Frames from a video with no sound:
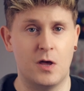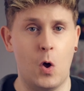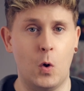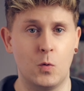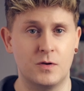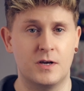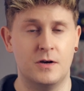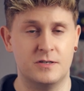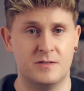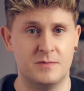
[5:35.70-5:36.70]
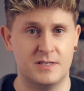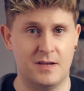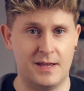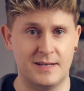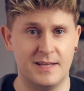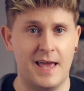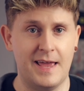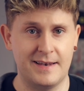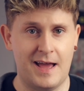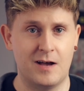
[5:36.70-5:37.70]
their own custom designed
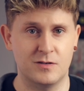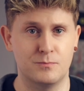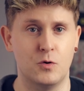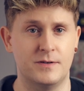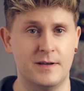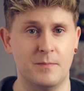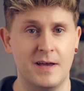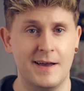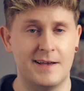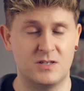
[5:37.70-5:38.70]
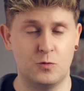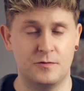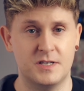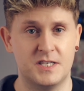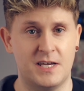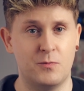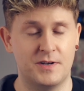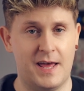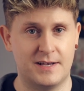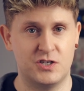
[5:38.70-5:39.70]
in-house modem. It's called the
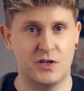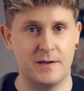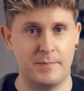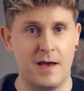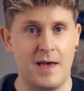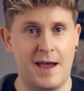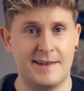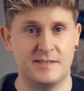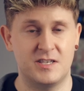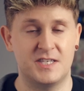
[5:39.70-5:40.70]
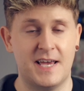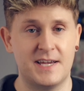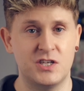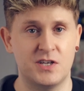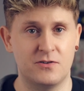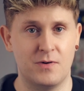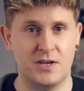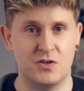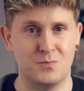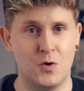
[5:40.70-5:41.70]
C1X chip, and it's the second
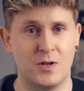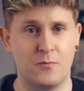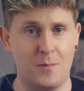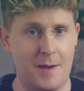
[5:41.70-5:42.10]
generation modem from